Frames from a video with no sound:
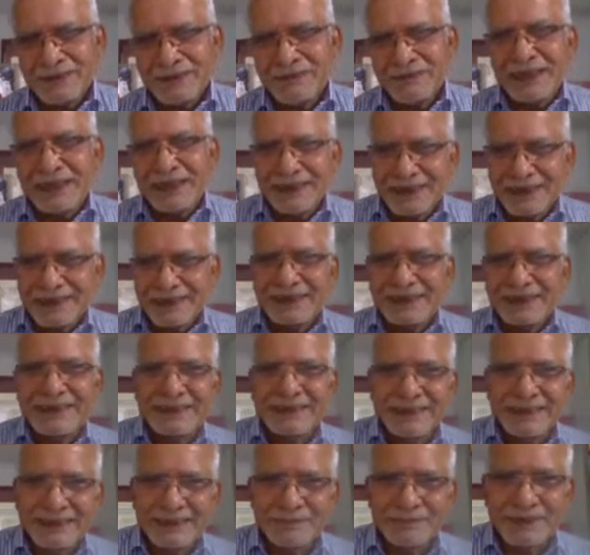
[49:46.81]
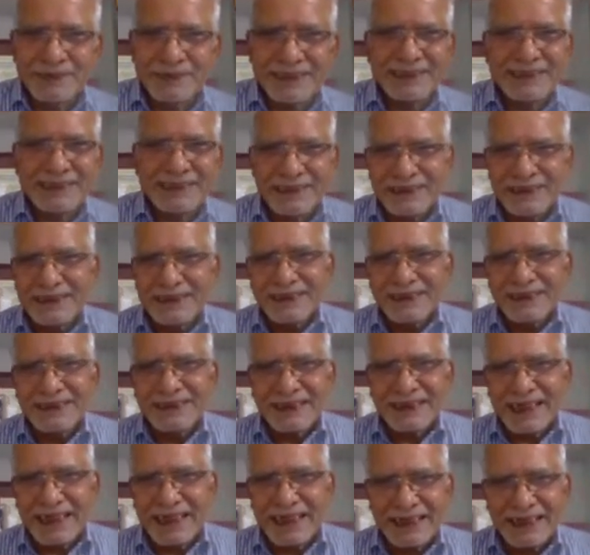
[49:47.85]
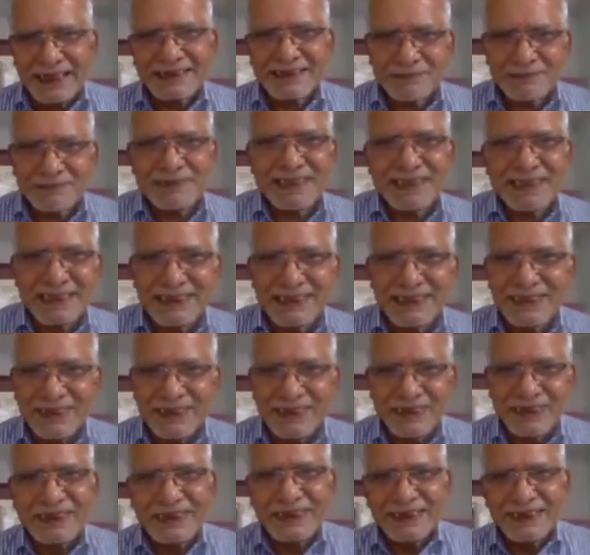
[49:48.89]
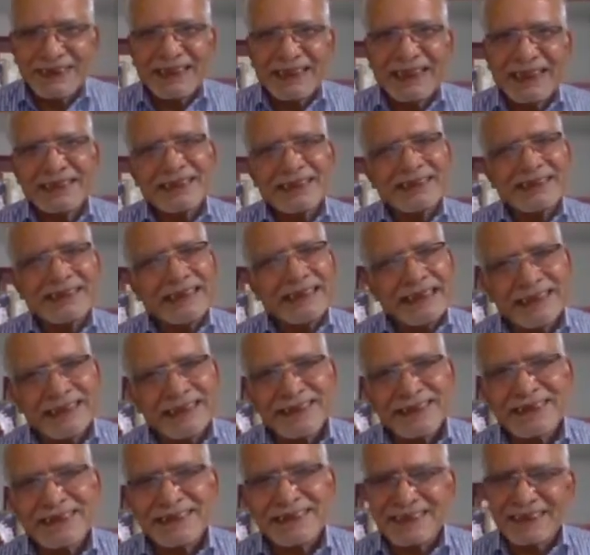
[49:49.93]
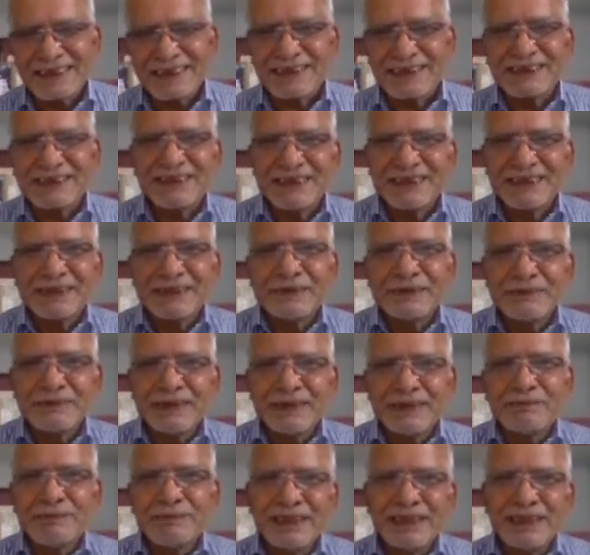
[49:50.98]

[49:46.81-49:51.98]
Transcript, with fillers: Well, let me add something here at a later stage when